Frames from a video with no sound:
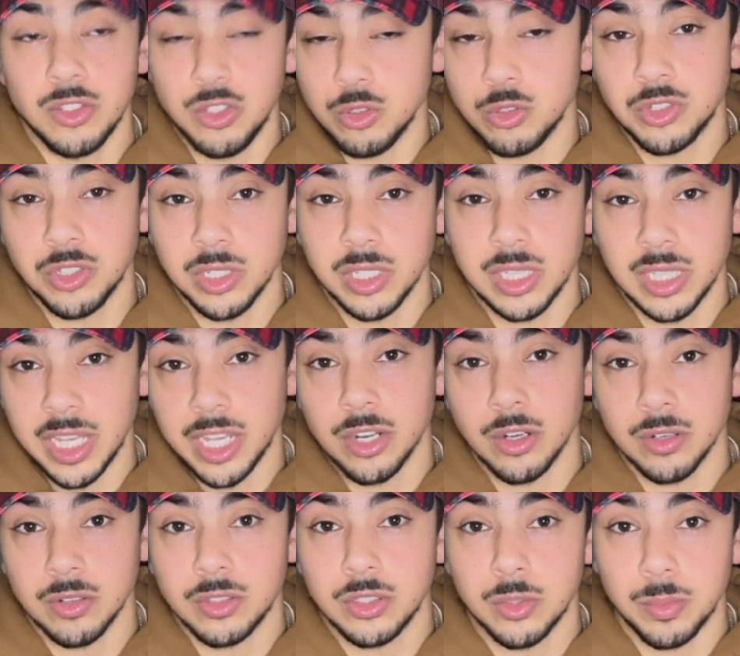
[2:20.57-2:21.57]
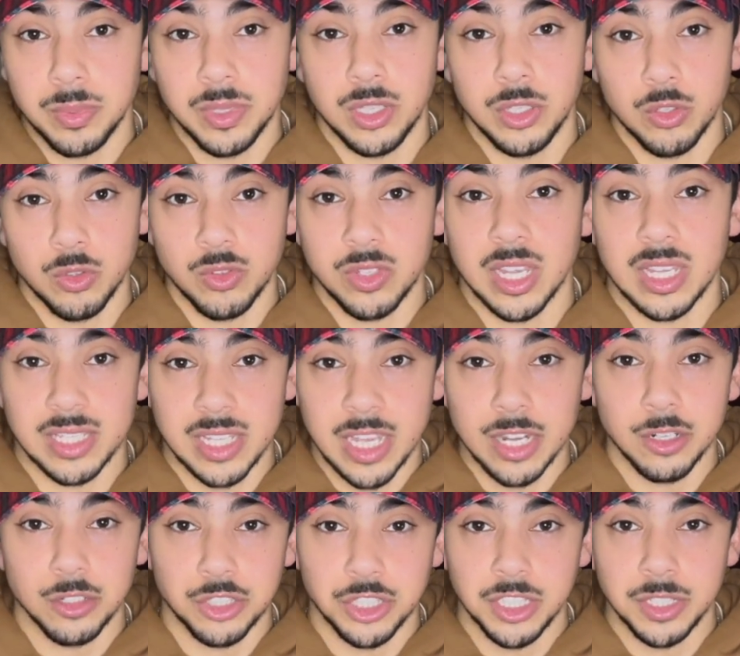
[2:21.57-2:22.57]
usually later to be used as
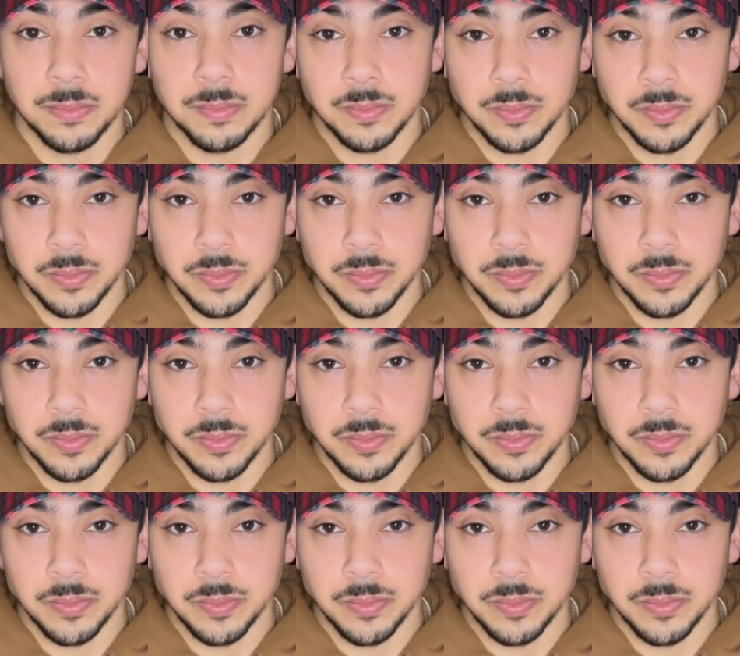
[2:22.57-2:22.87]
energy.